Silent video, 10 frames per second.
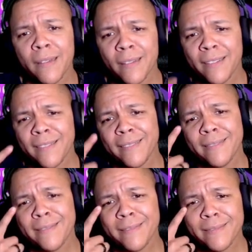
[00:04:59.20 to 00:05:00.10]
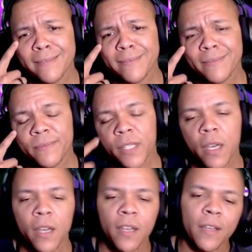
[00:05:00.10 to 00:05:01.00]

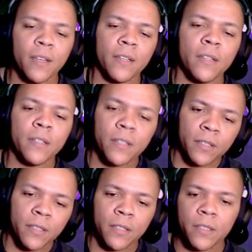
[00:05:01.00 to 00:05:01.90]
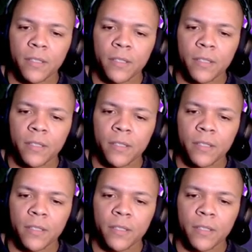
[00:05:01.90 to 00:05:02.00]
No one is speaking in this clip.